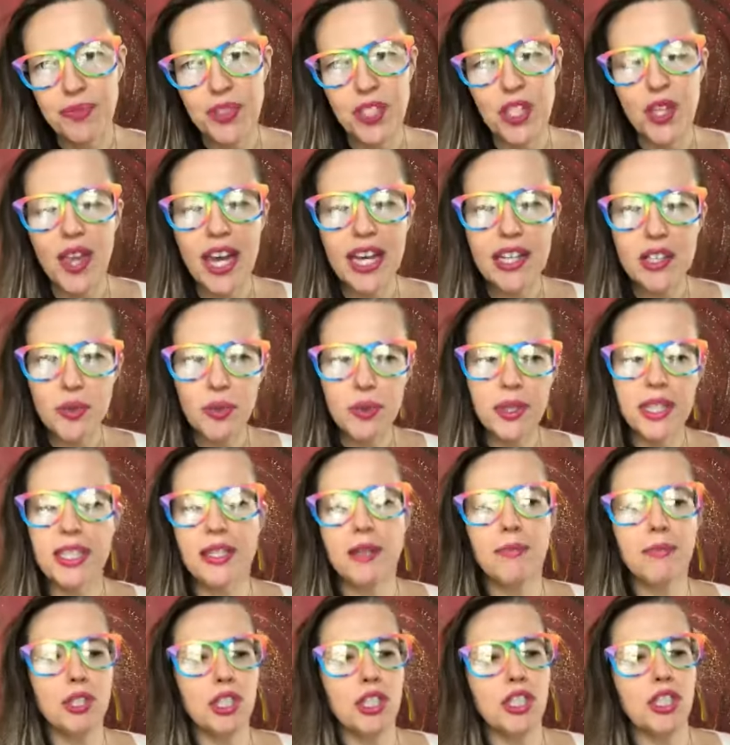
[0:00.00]
So that's
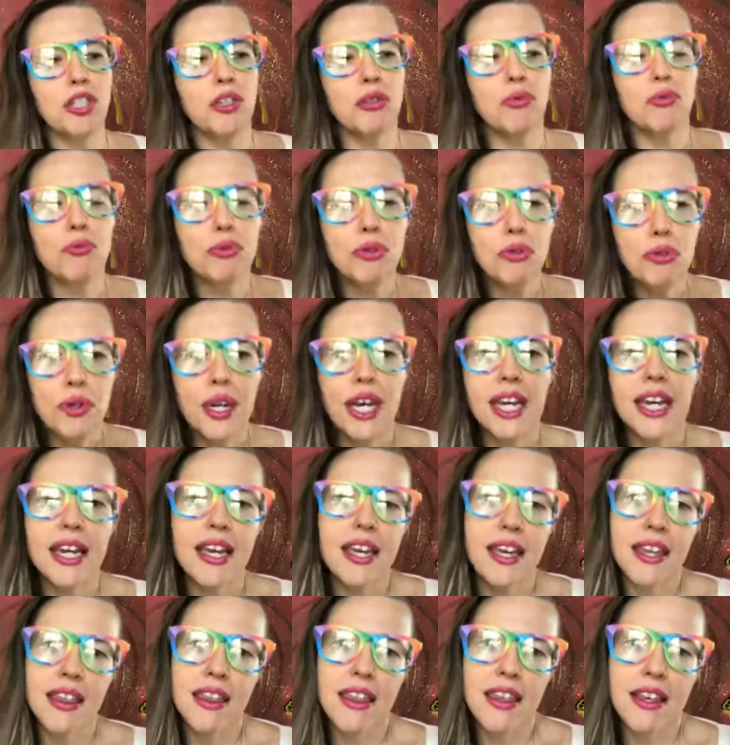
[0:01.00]
really number 2,
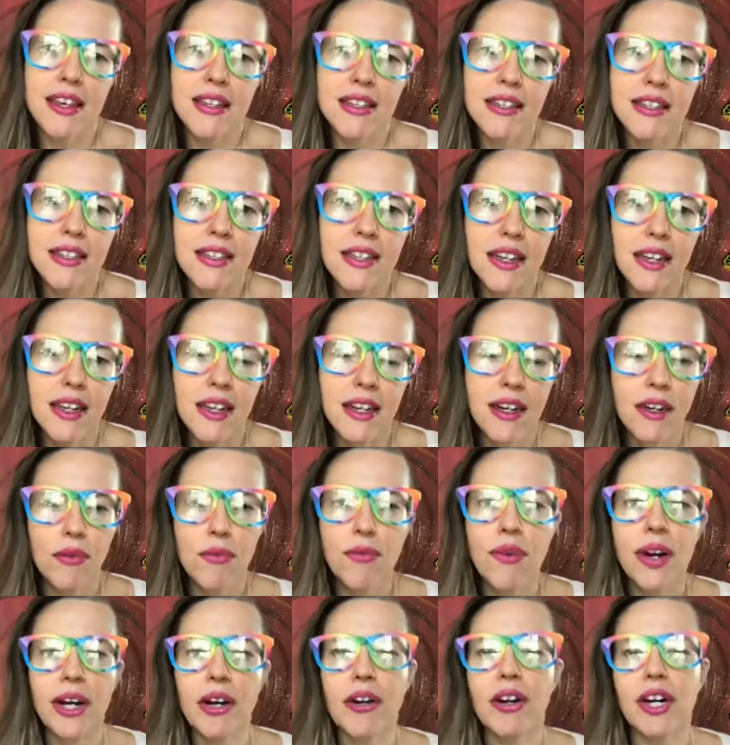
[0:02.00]
rooting in this
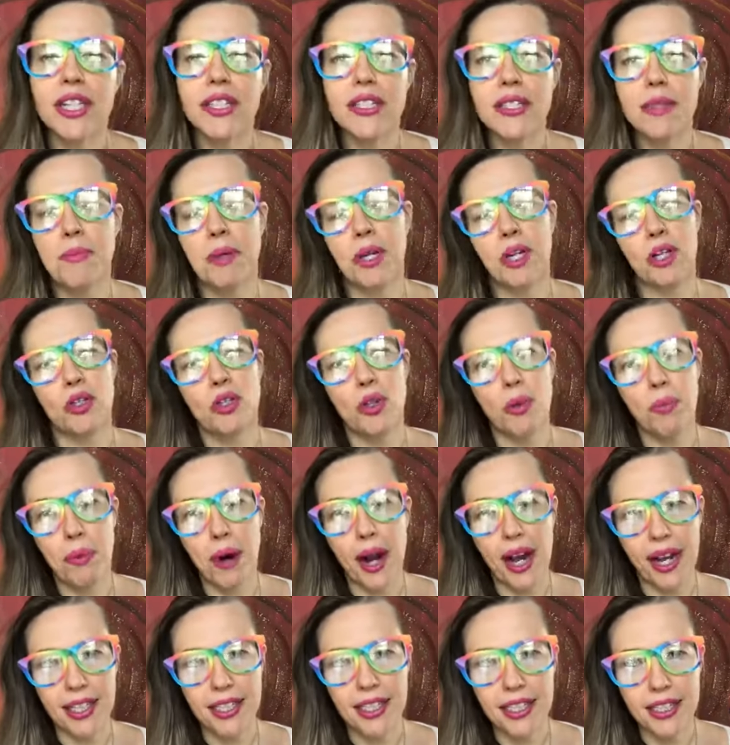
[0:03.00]
rigorous spiritual
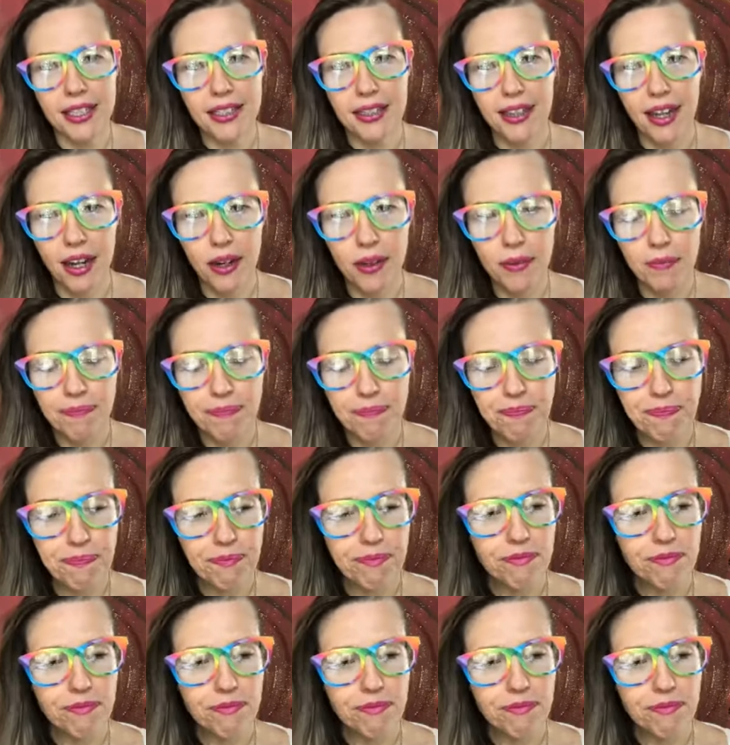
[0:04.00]
practice now.